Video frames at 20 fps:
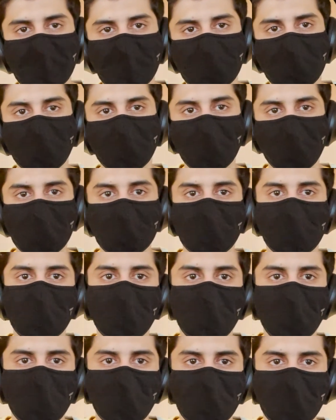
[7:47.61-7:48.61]
the fossil
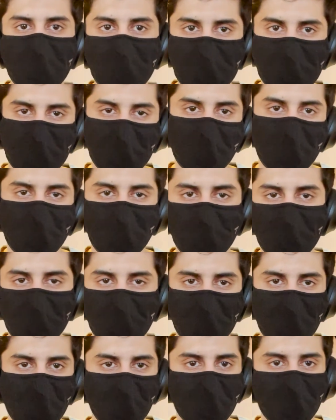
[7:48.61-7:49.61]
car is one of
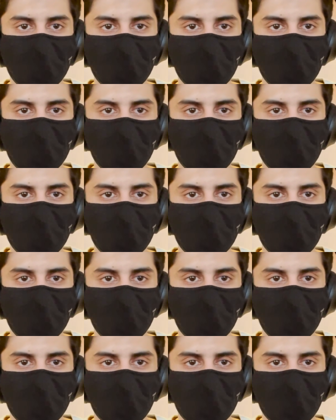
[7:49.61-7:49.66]
the